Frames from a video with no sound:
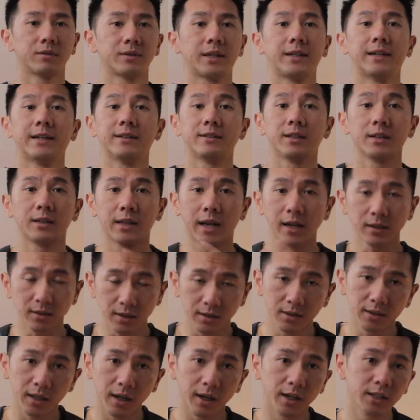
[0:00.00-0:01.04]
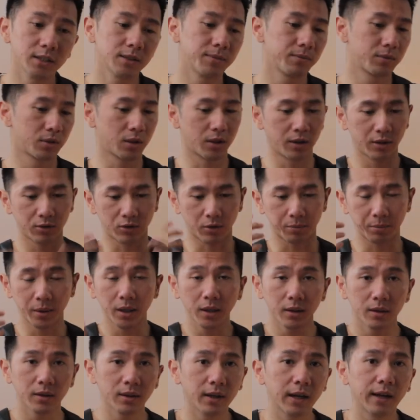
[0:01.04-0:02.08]
Then I did the exercise, turned into a
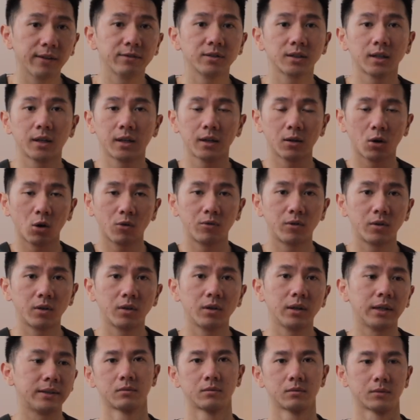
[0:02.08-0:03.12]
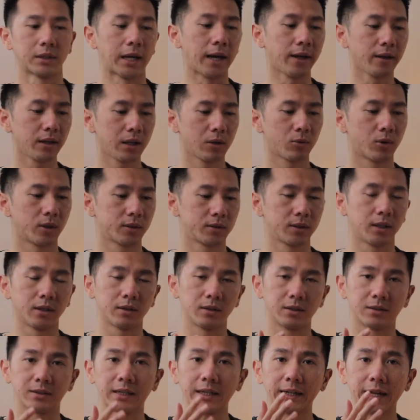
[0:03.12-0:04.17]
PDF, sent it over, and then it was a
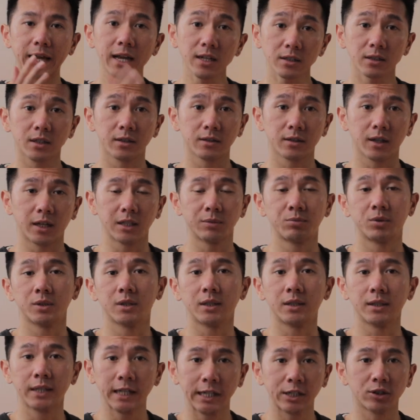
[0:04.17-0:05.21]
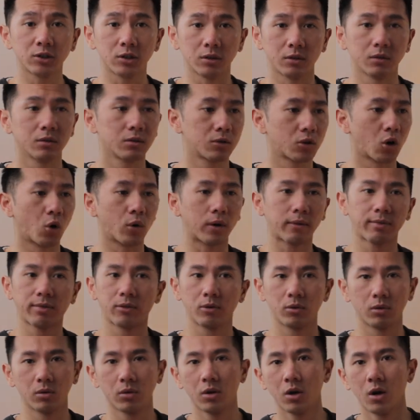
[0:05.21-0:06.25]
design exercise presentation going
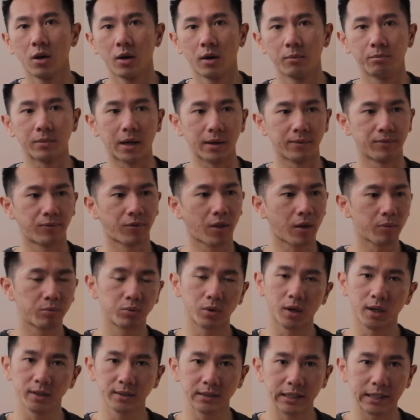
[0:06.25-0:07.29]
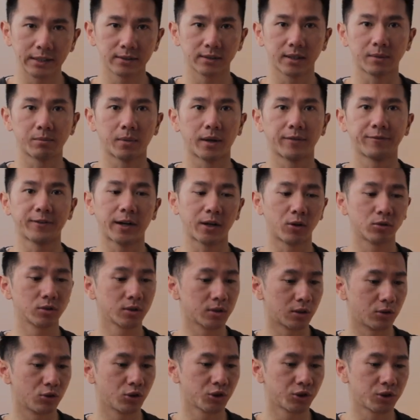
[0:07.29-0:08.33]
through my flop process and my final
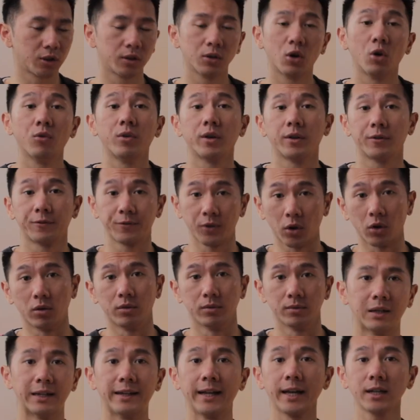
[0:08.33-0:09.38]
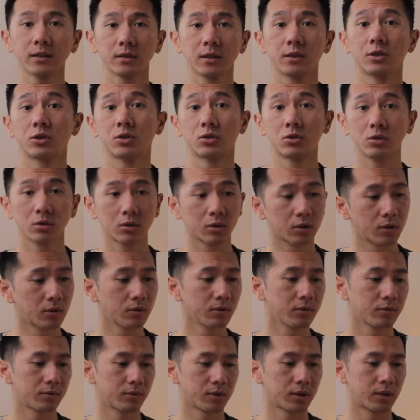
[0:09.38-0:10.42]
solution over the phone. The next is
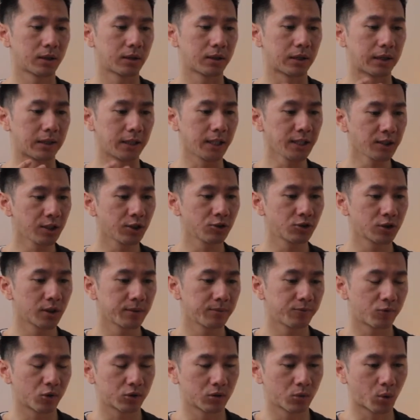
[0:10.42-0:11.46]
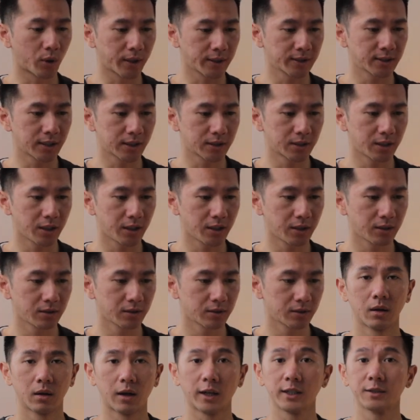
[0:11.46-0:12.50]
Google, an internship for 2016.
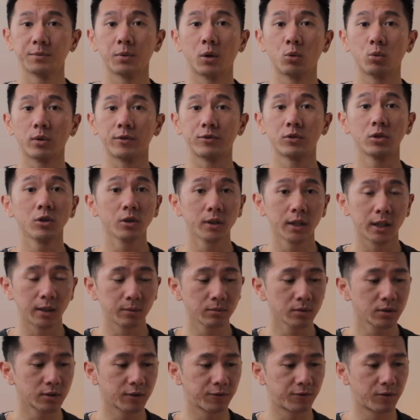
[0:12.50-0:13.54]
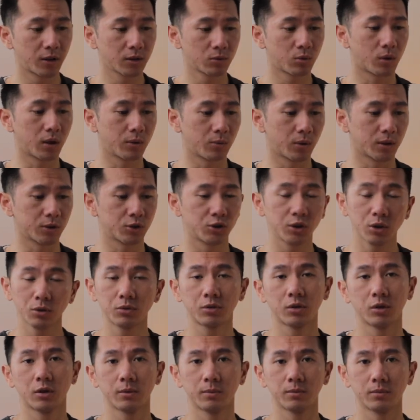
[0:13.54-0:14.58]
I spoke with two teams. The first one was
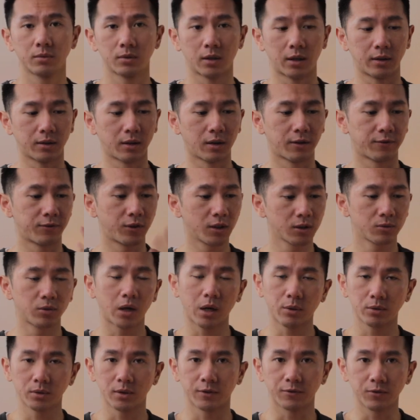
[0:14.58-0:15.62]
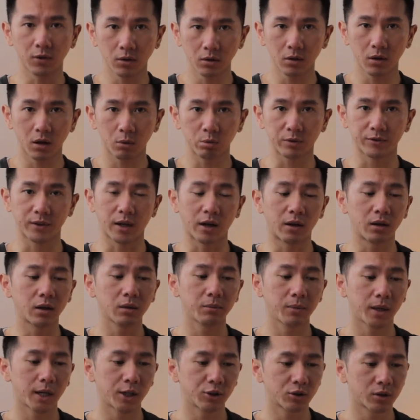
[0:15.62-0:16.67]
YouTube, and then the first round was a phone call with the
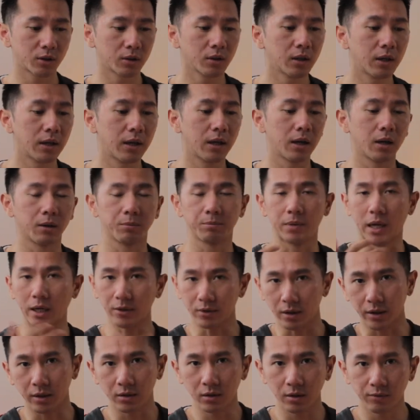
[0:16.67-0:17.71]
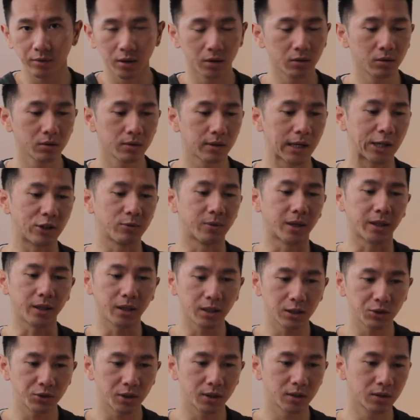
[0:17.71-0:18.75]
hiring manager, background interview, gauge my
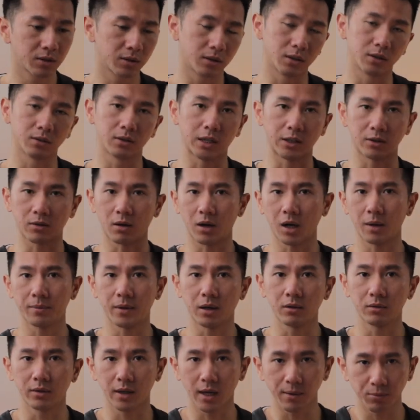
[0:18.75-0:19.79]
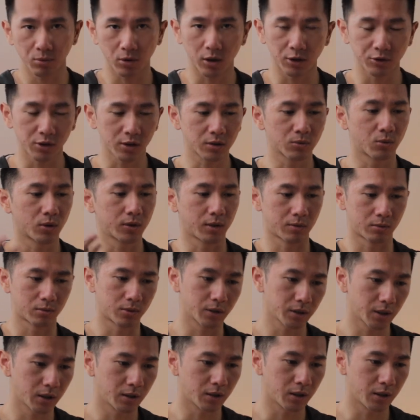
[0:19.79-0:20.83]
interest, they talk about their projects, what they're
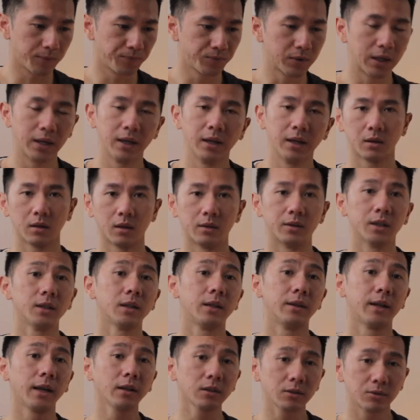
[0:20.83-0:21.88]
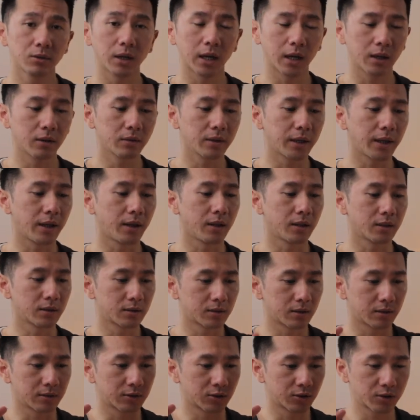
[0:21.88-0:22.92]
working on. And then the next round
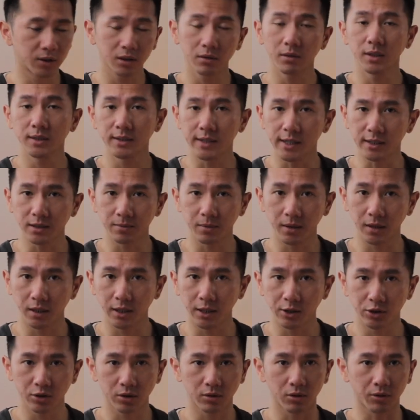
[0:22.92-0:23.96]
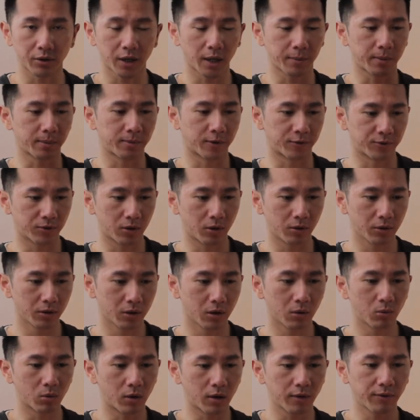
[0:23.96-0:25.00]
is skill assessment-ish, looking at my
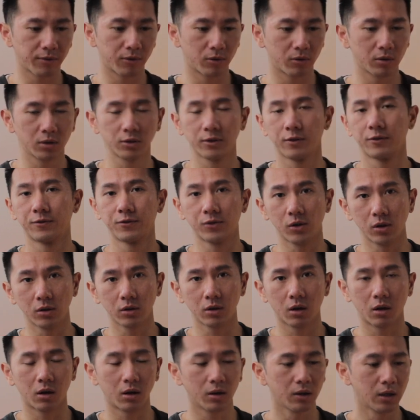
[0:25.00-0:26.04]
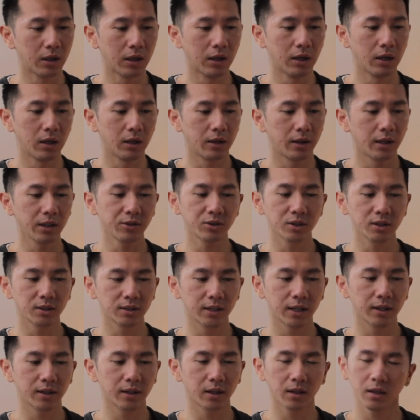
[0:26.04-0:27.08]
portfolio, walkthrough, phone call.
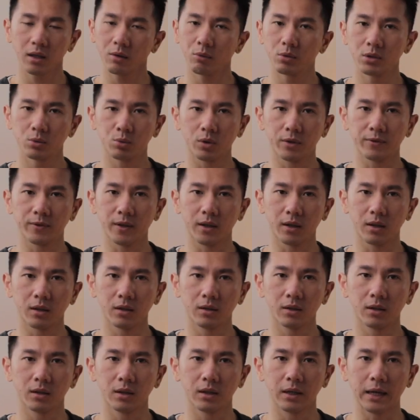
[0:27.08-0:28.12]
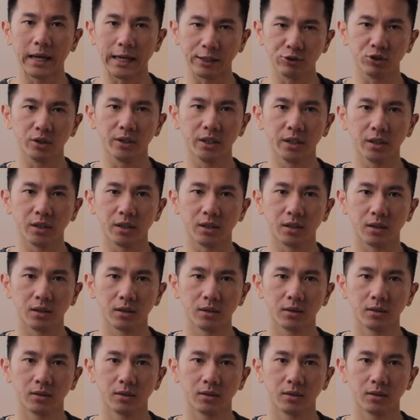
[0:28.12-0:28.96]
Interestingly, it was with an engineer.